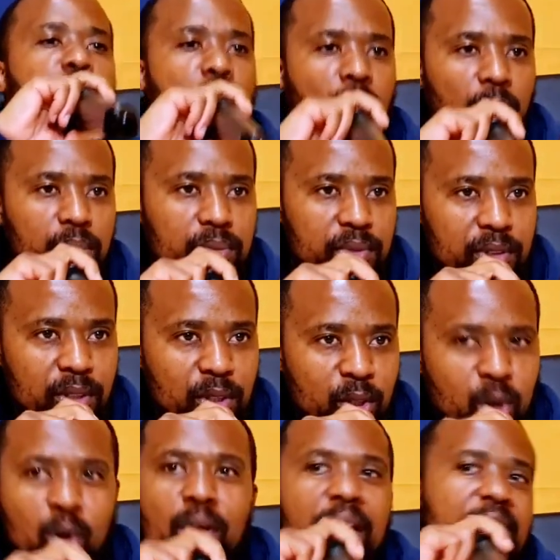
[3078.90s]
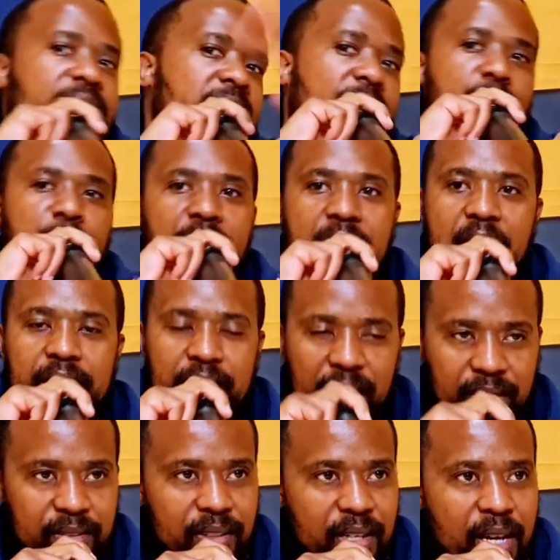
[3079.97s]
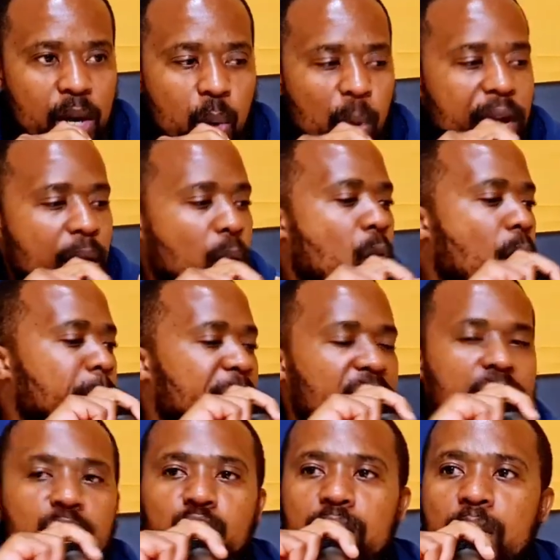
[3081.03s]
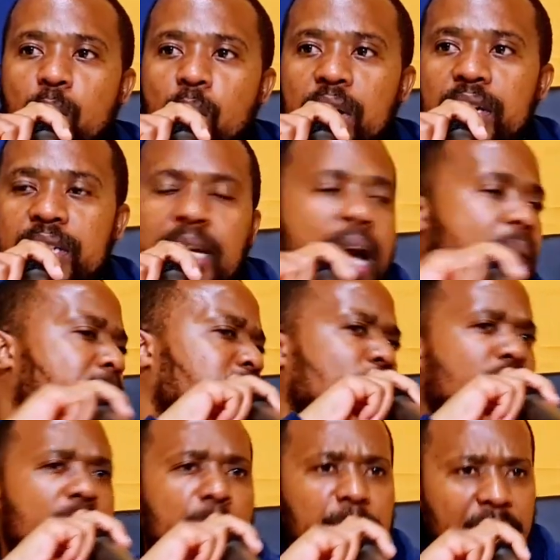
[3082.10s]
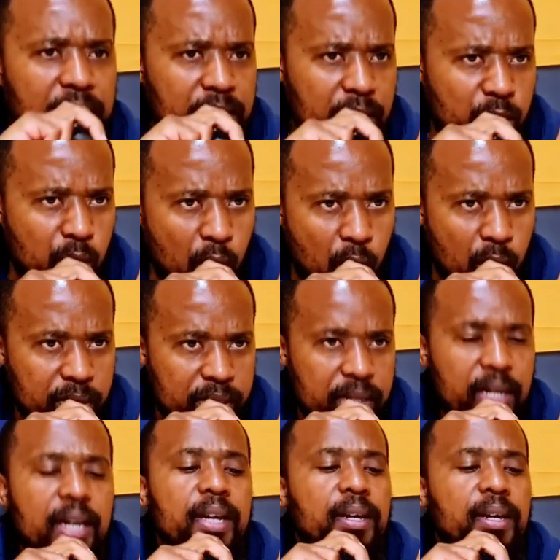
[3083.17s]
know. You don't gotta tell me nothing. When I go back into the world, I'm not gonna break these laws.